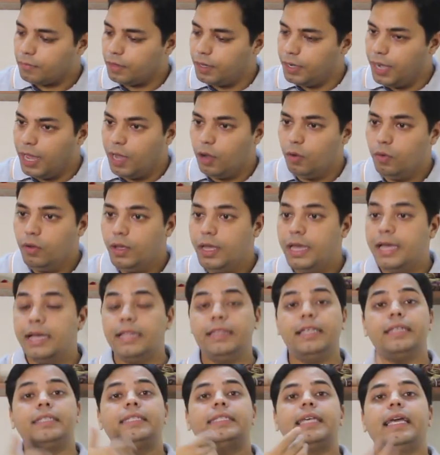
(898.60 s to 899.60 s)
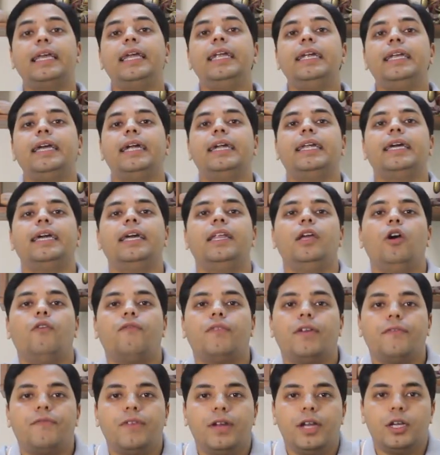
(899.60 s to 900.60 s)
Now, the second category
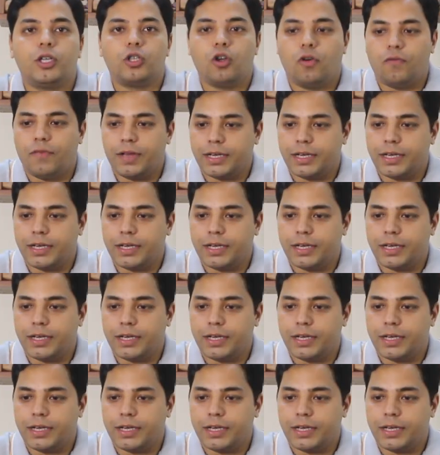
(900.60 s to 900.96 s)
of definition of